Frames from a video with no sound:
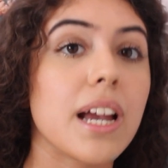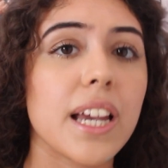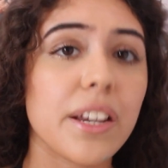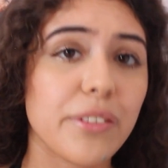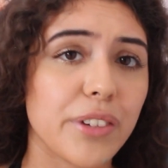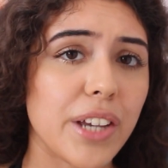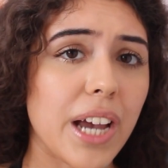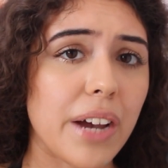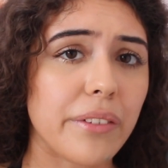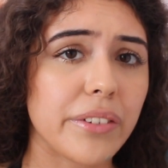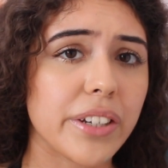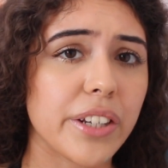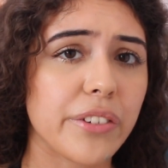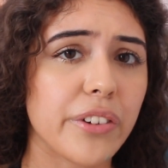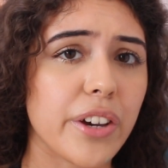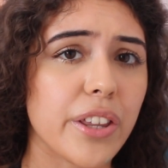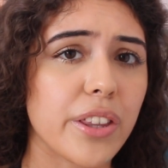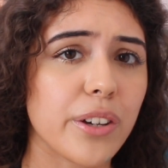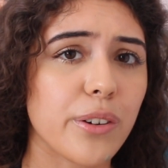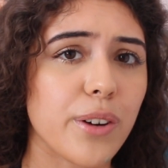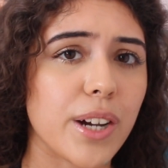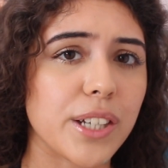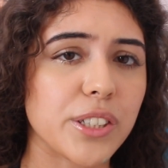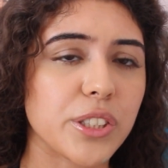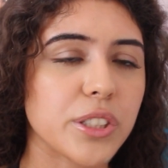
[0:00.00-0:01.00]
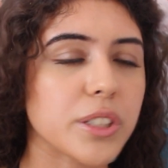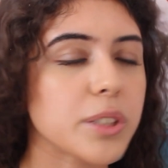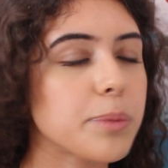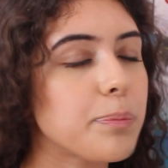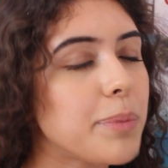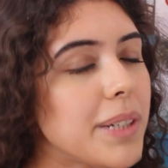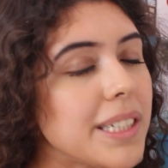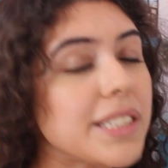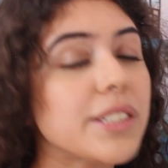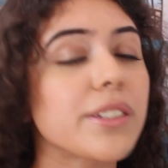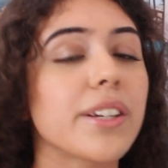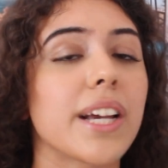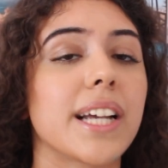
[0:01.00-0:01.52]
If you have any further questions,
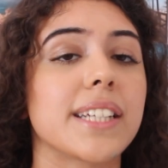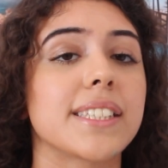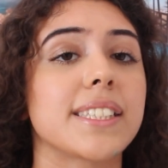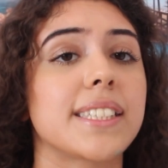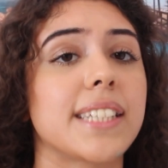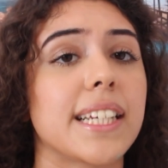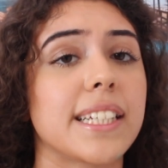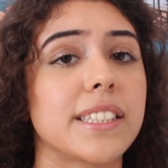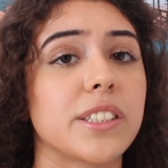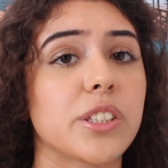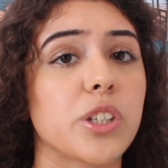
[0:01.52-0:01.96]
please don't hesitate